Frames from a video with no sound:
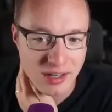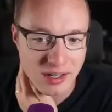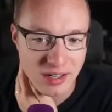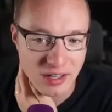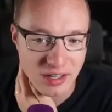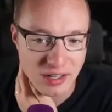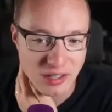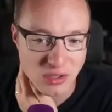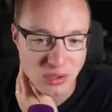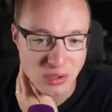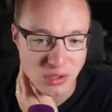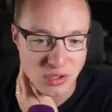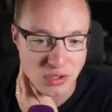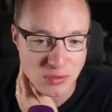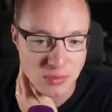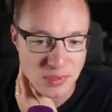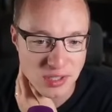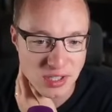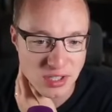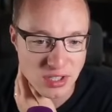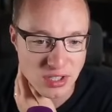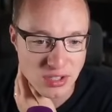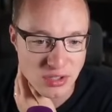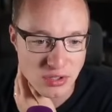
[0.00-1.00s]
to
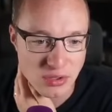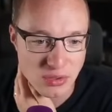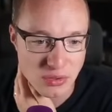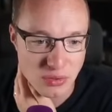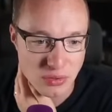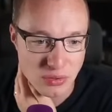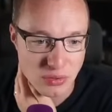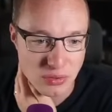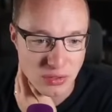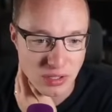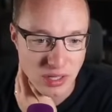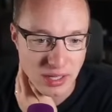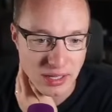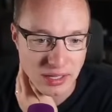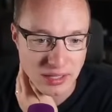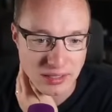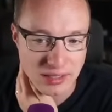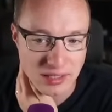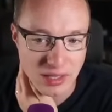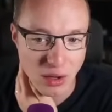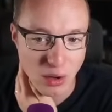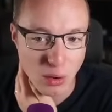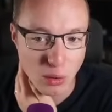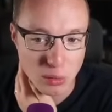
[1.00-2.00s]
switch to
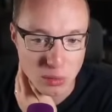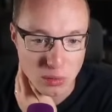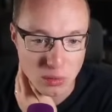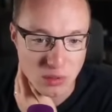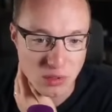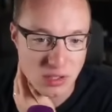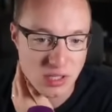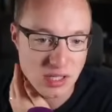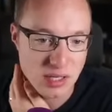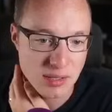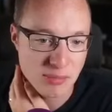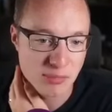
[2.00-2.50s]
the old